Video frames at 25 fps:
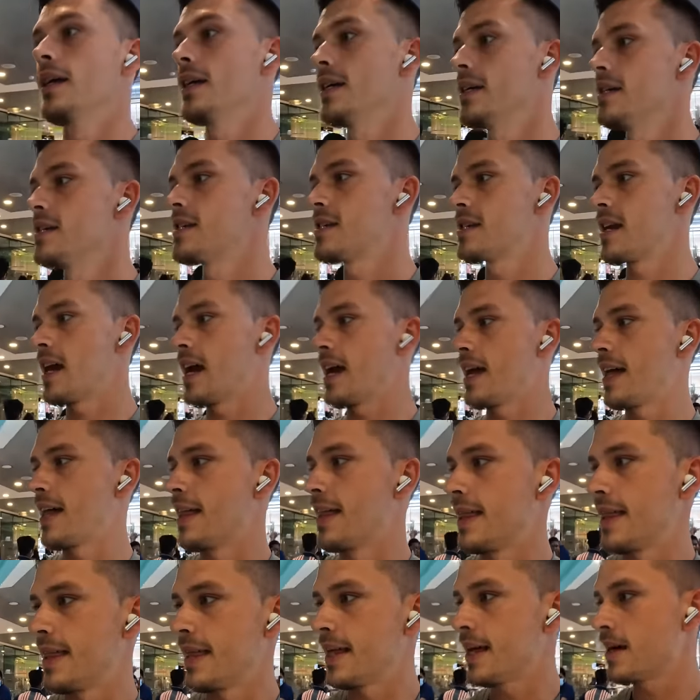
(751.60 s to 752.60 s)
Is
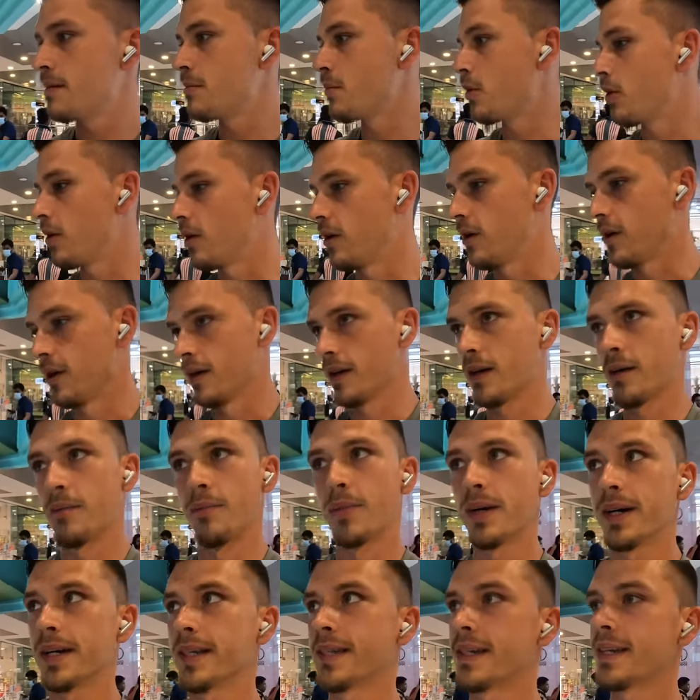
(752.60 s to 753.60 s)
the mall,
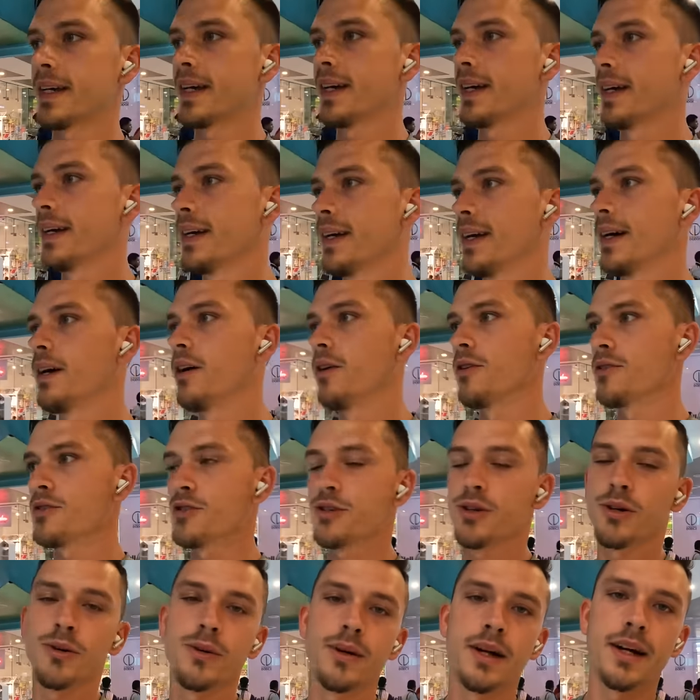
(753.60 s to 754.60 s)
but
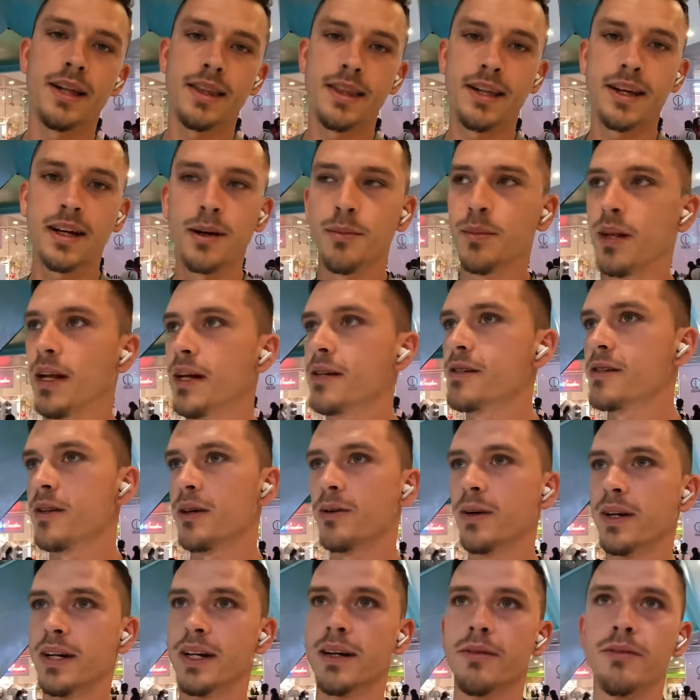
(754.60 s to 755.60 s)
also, I think I'm lost
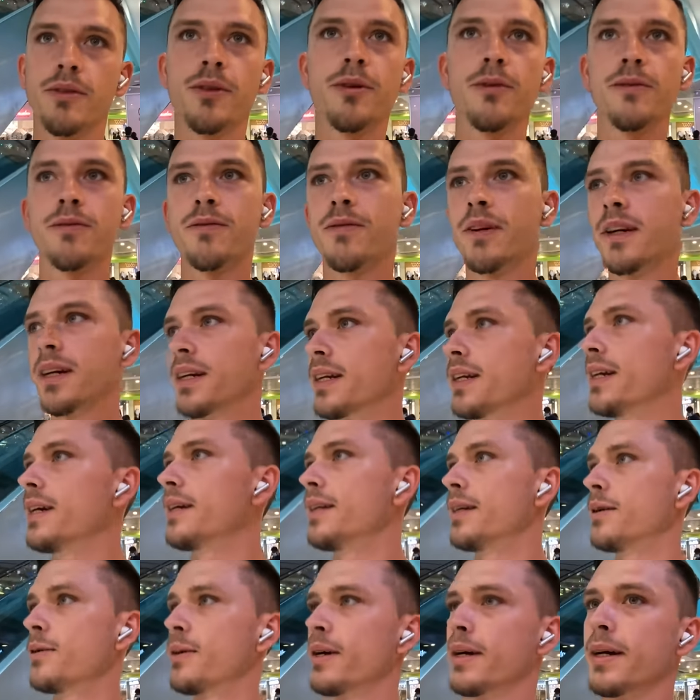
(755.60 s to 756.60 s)
already. I have no freaking
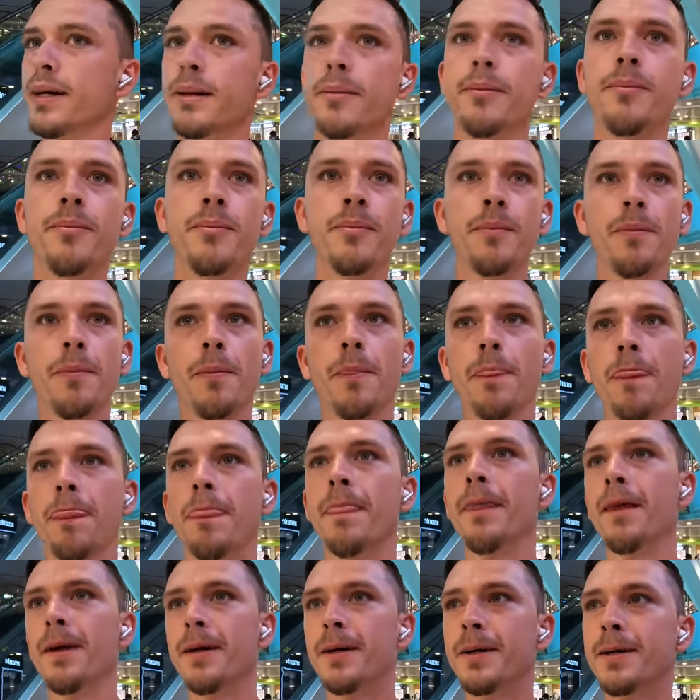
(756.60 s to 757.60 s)
idea where I am.
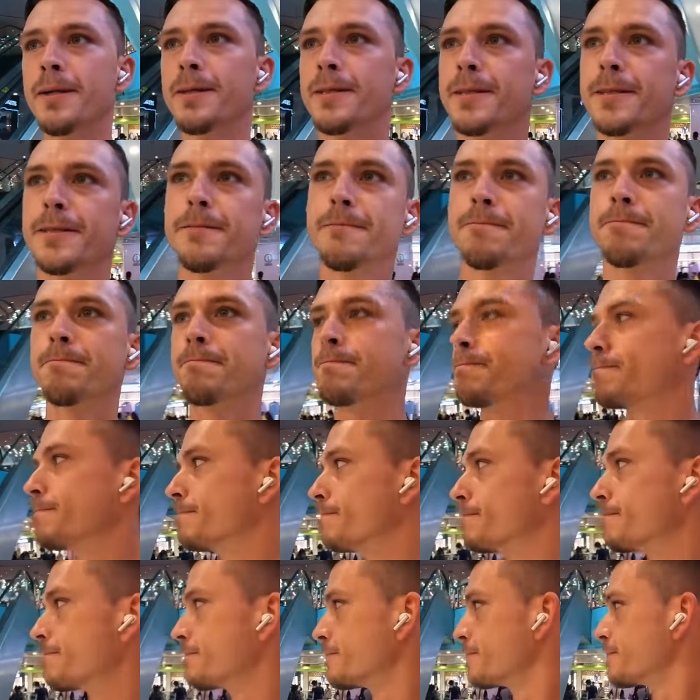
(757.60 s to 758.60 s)

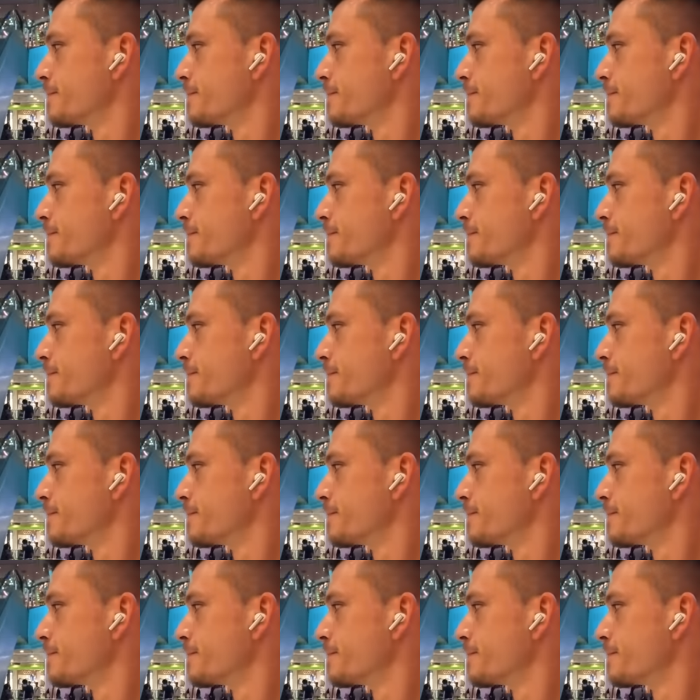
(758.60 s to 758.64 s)
Hmm.